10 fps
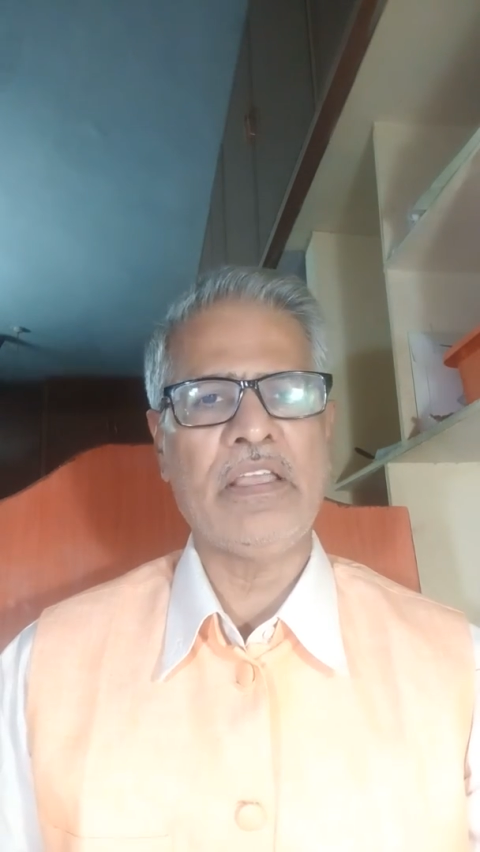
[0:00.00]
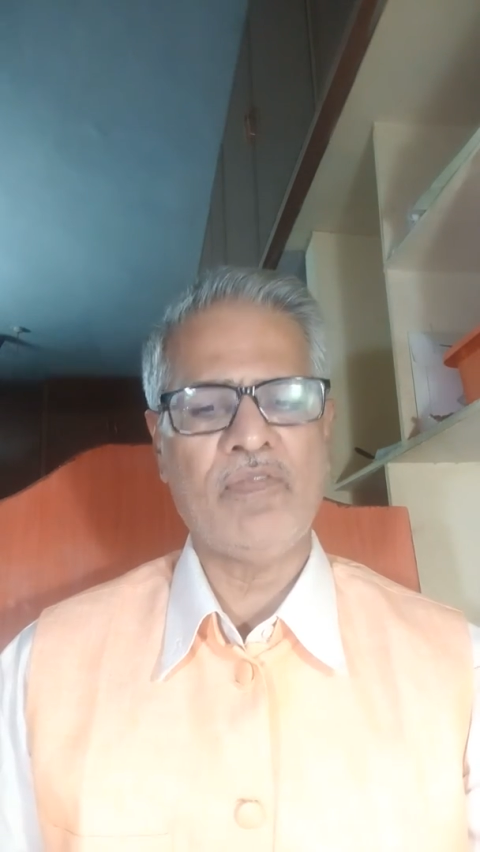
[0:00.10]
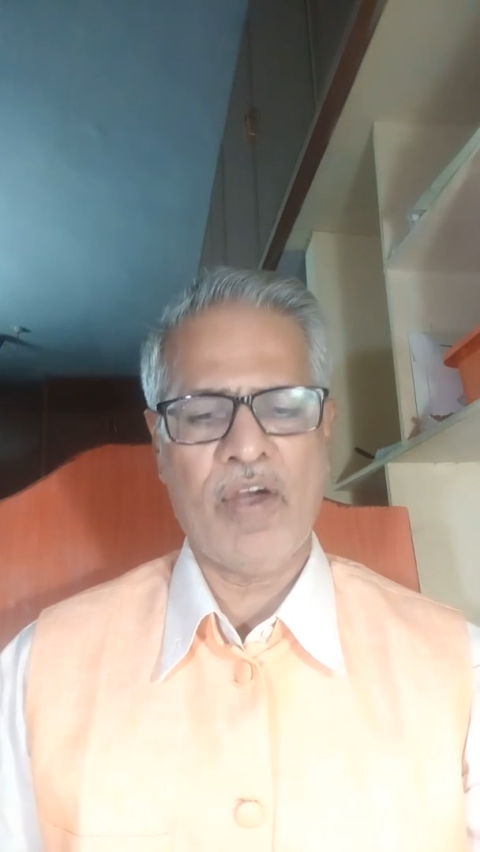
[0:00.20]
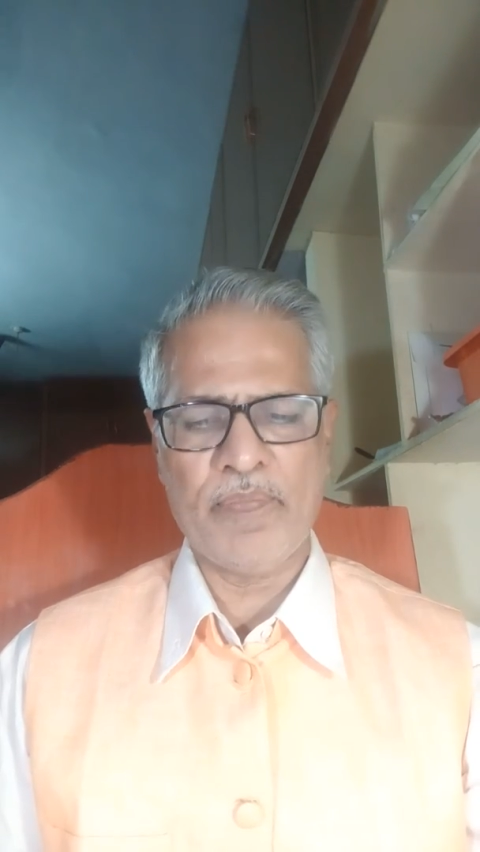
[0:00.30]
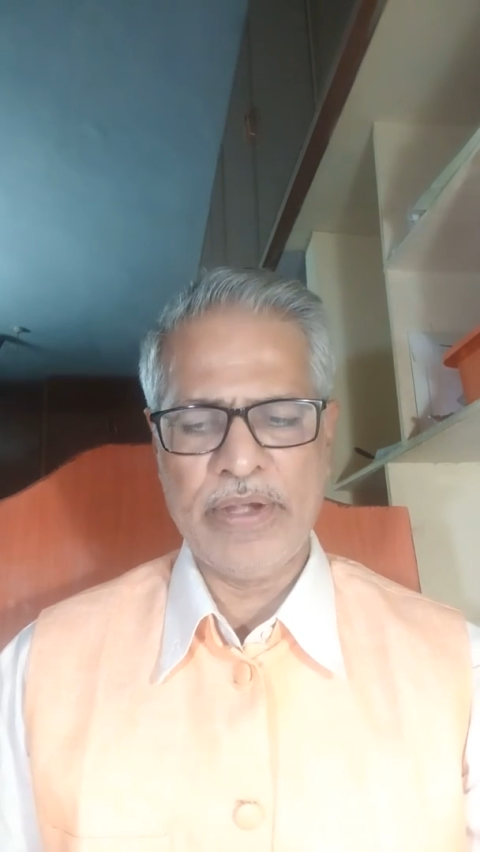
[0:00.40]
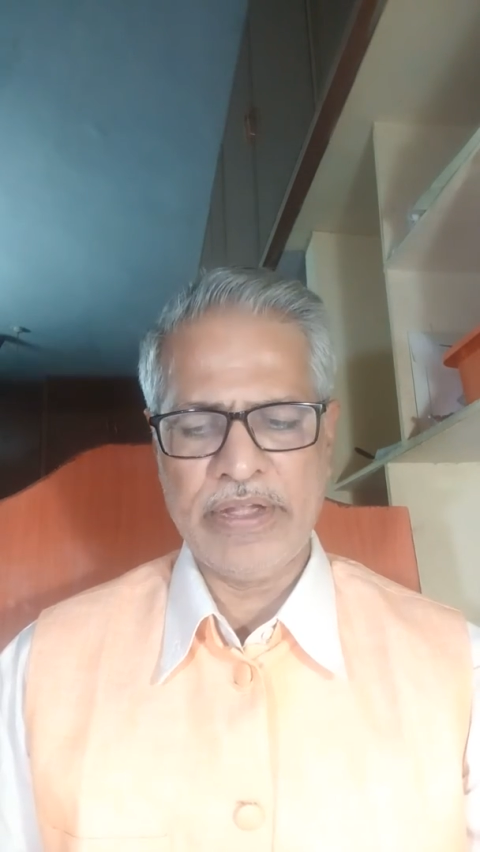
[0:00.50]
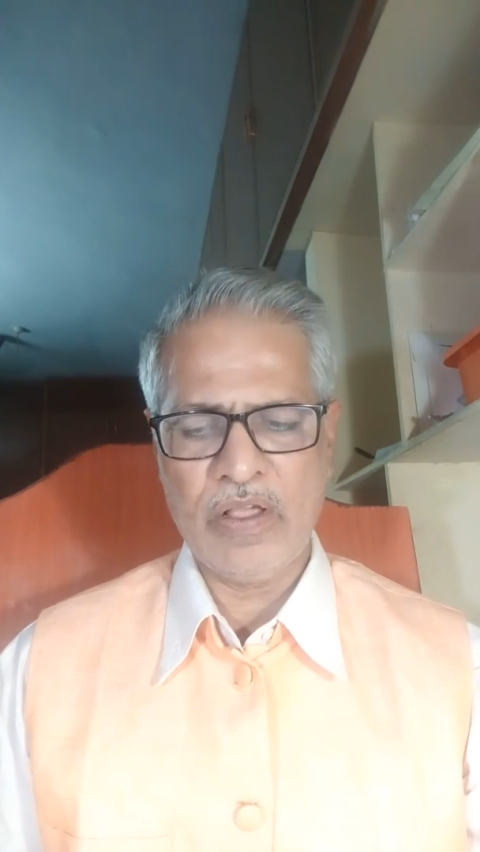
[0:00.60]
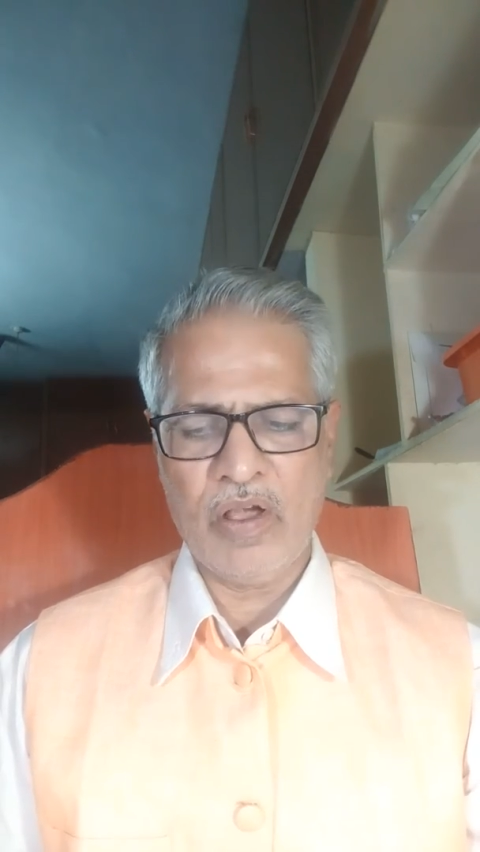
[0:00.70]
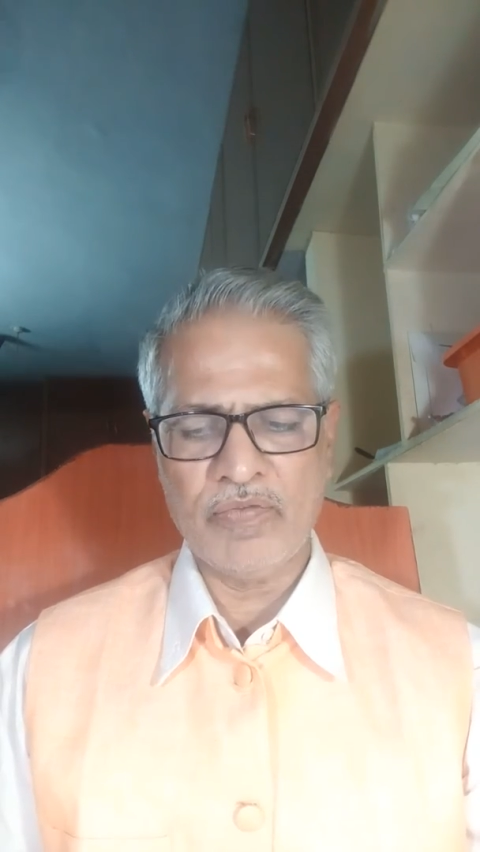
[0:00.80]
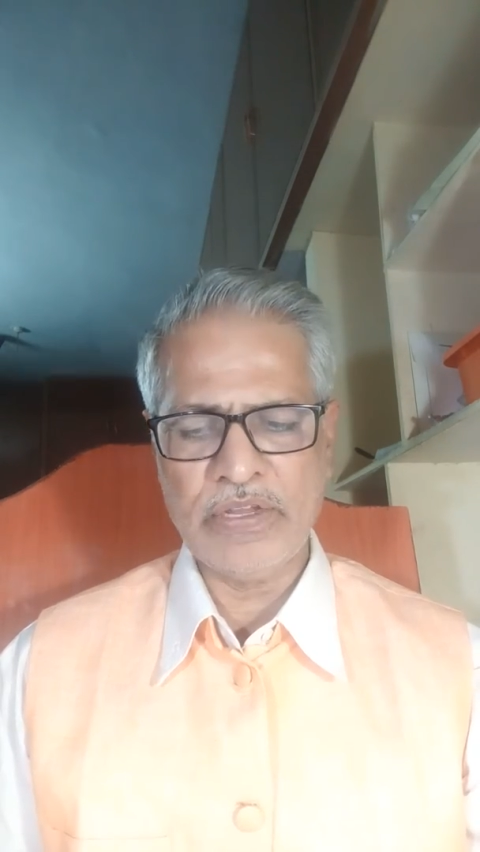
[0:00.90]
Chief
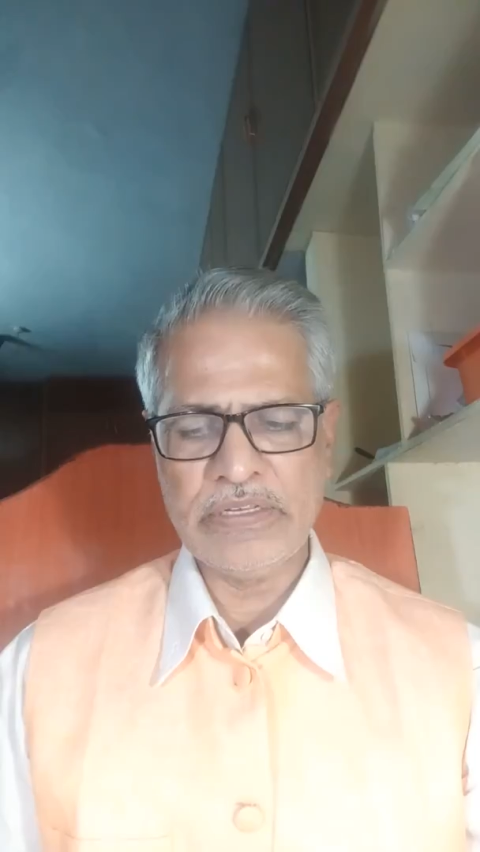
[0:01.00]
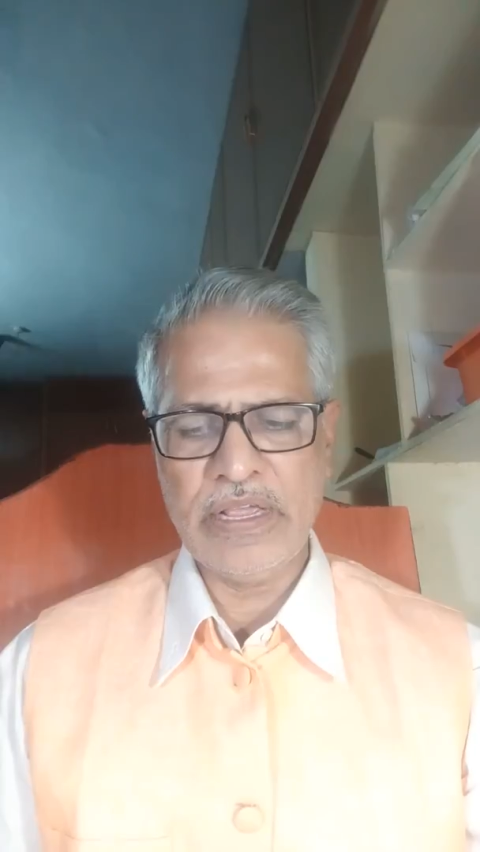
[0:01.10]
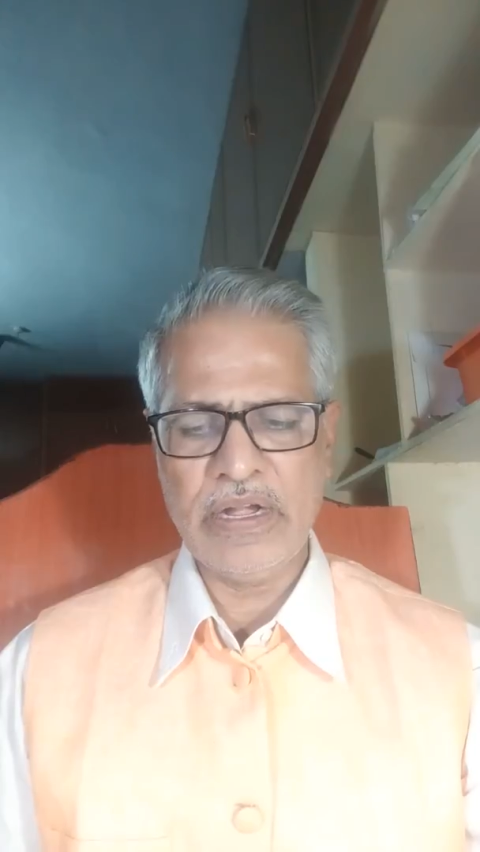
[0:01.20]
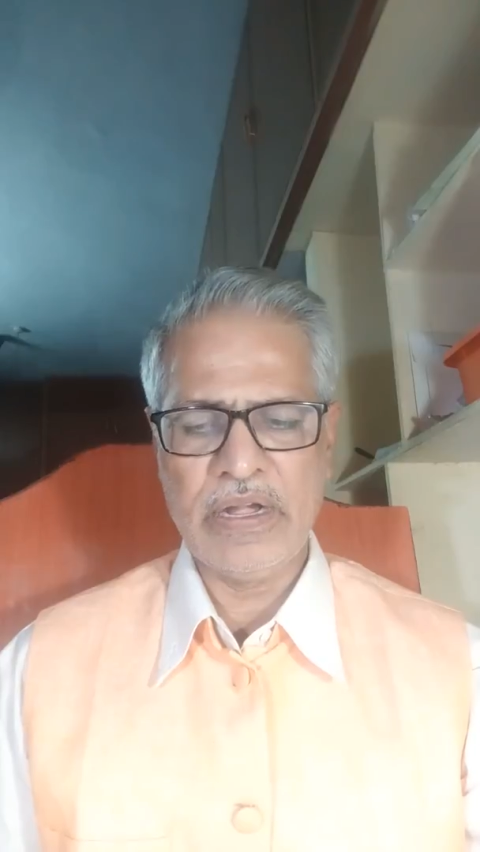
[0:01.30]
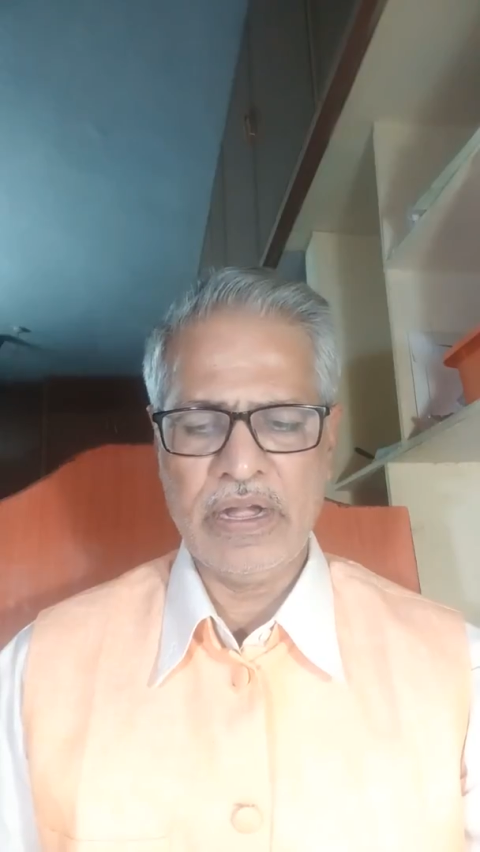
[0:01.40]
Operating Officer,